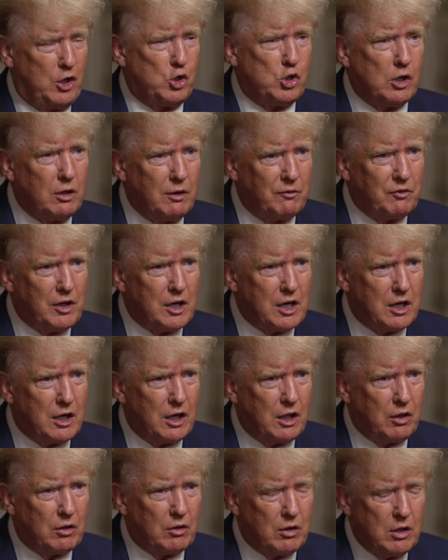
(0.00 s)
they shouldn't have done it
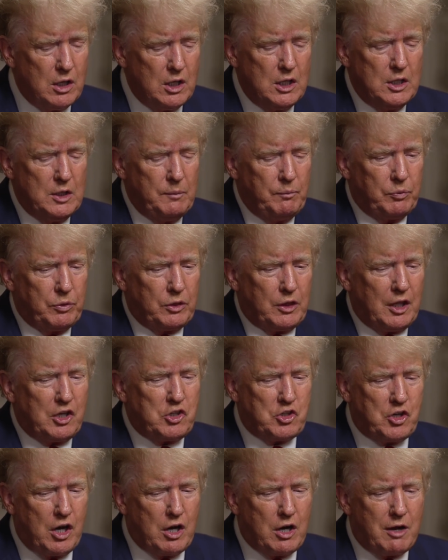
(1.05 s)
either. They
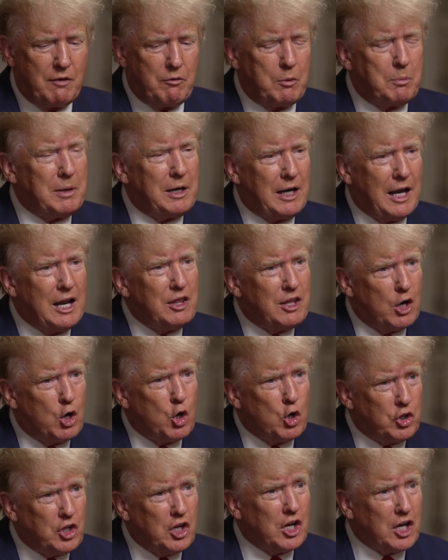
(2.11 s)
scared everybody, and they
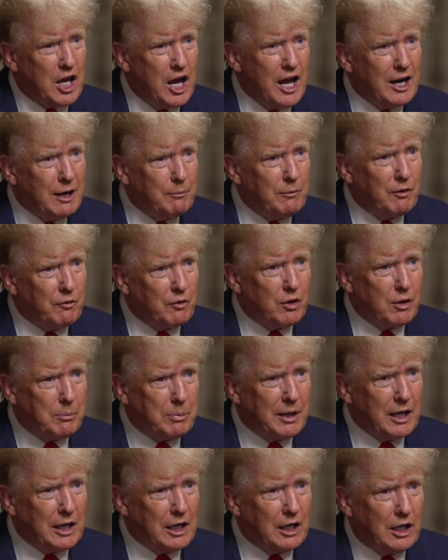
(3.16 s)
hurt the economy very
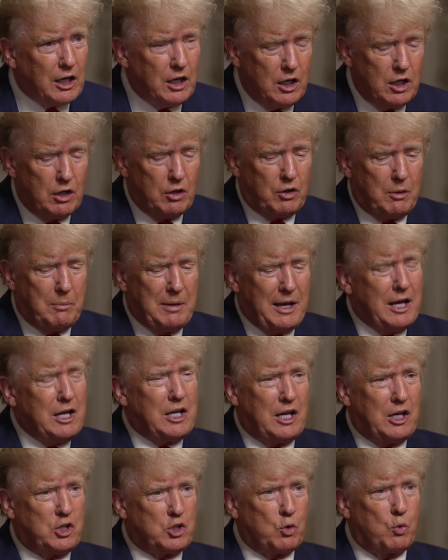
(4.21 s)
badly. You know, the
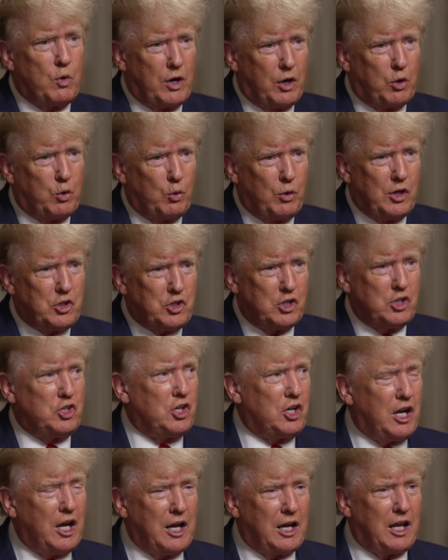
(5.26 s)
mandates are one of the reasons
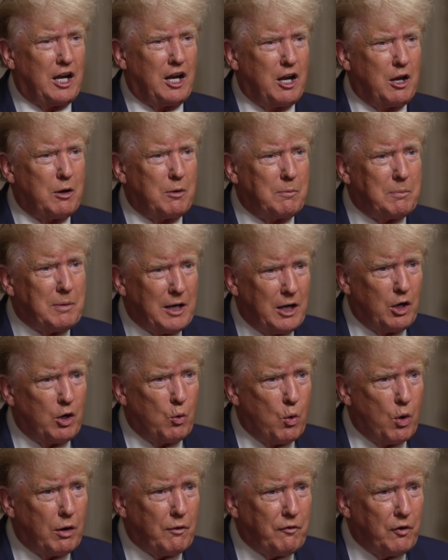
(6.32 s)
you can't get anybody to
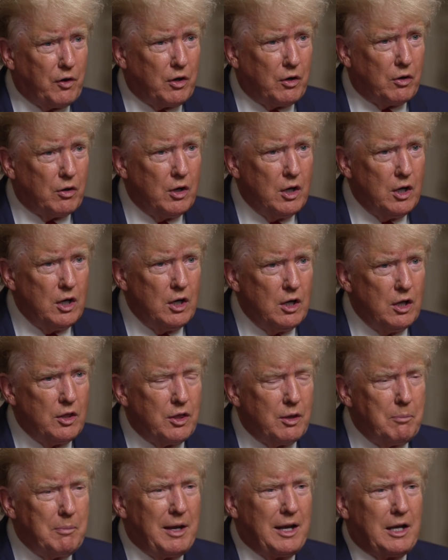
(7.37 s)
work for you.
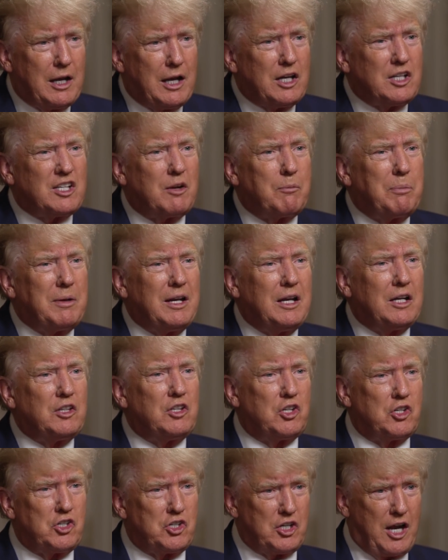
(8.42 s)
The mandates have been a
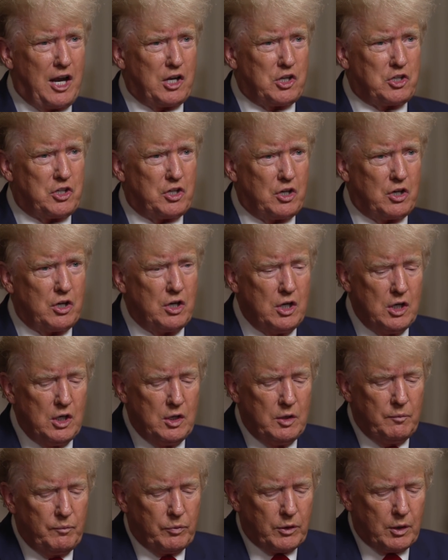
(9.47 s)
disaster.
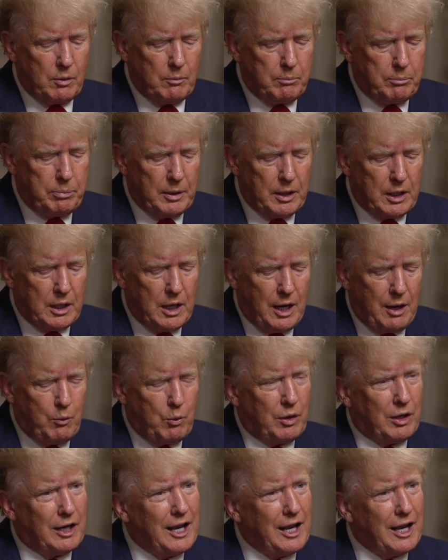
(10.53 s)
But I would